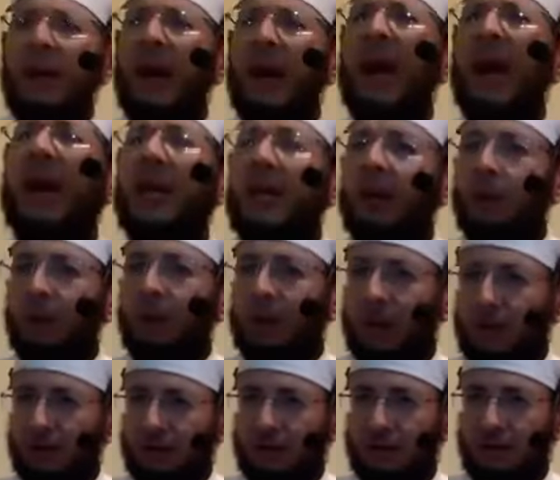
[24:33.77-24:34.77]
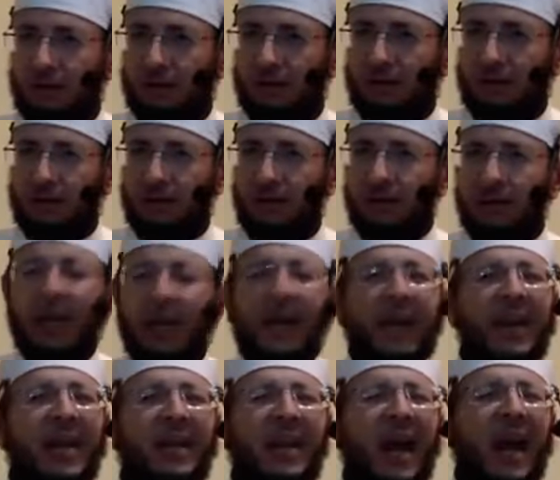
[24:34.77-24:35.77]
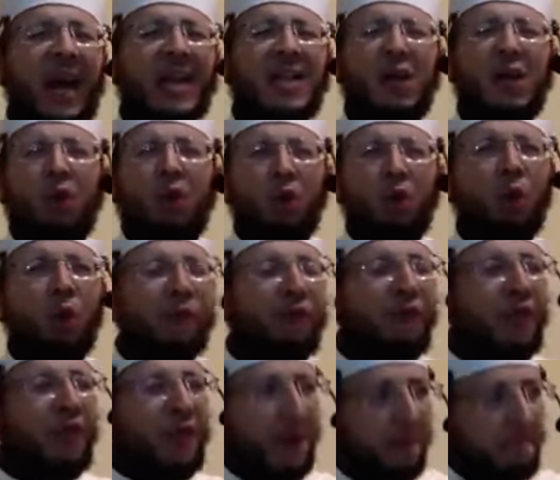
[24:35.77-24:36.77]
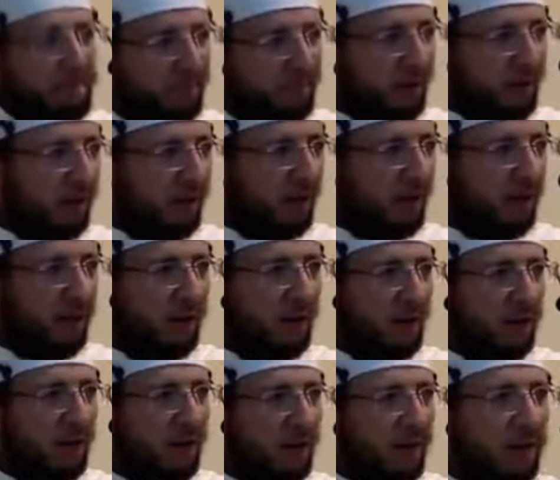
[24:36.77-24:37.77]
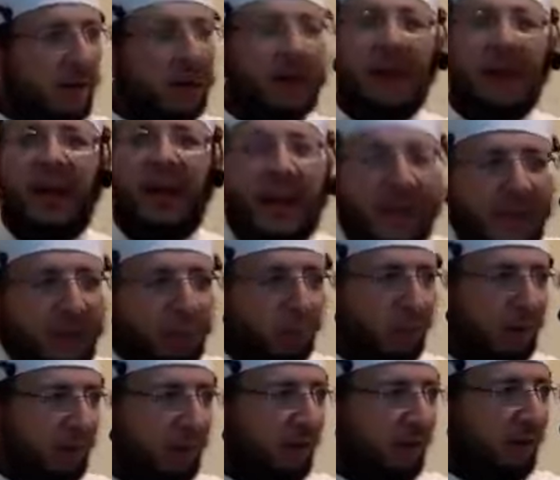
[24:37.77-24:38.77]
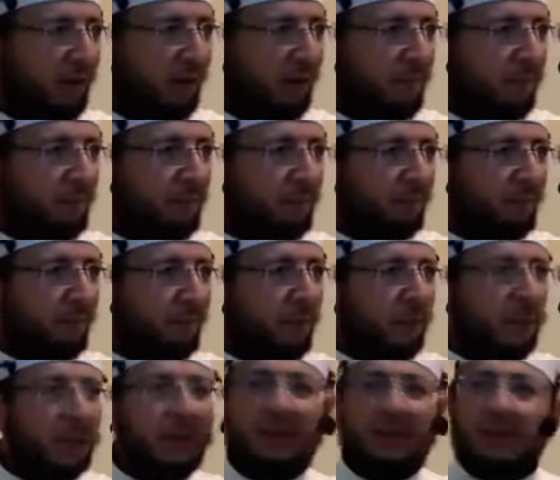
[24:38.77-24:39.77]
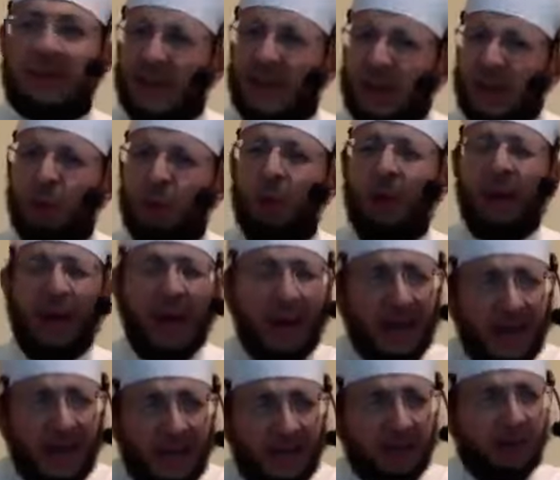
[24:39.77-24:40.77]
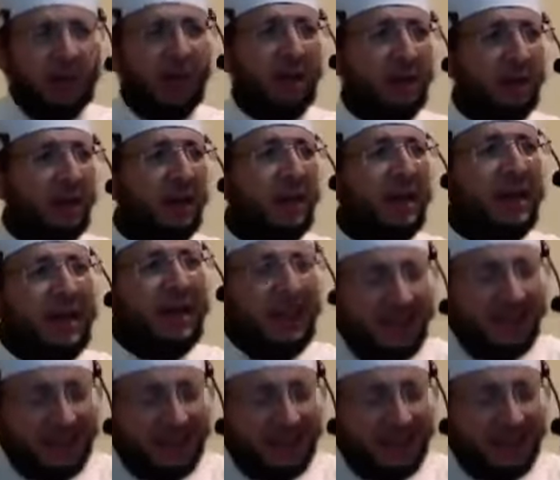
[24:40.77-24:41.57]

anyone, take it as a rule of thumb, anyone tell you anything in